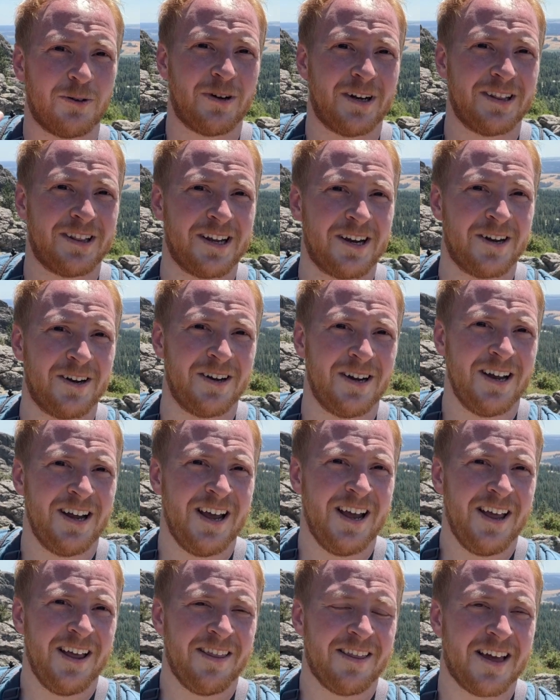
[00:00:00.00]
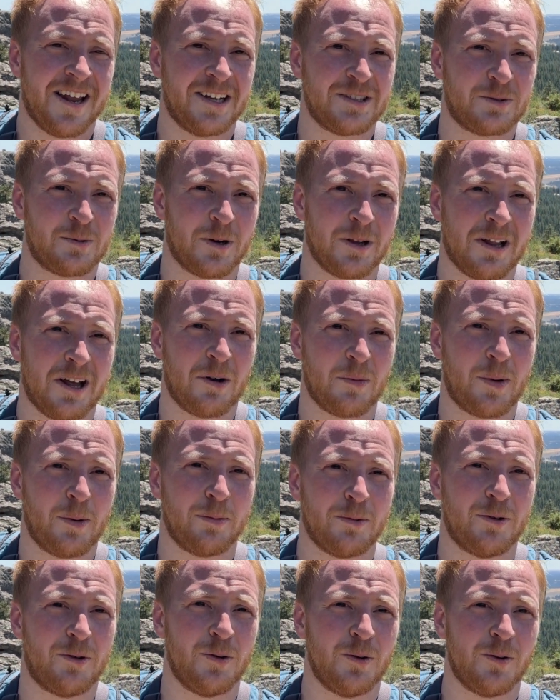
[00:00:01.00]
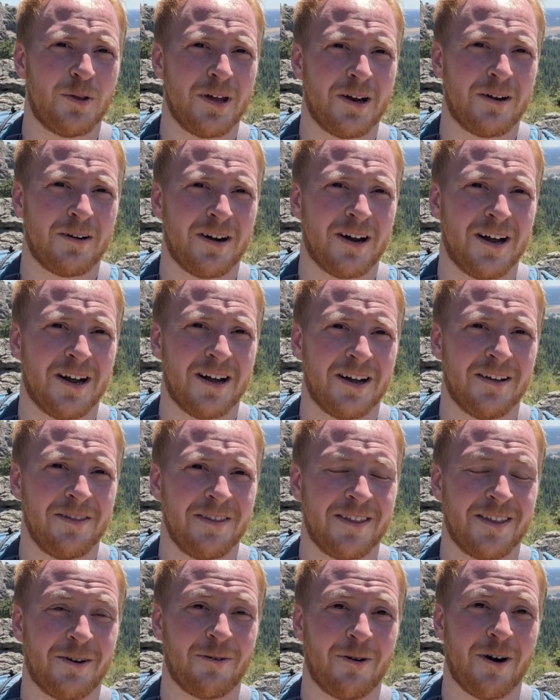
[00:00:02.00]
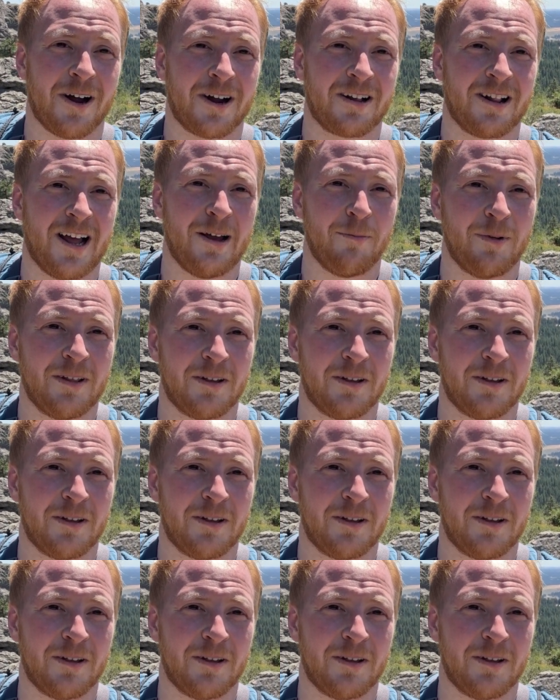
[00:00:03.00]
right there, that is where a lot of people do their rock climbing.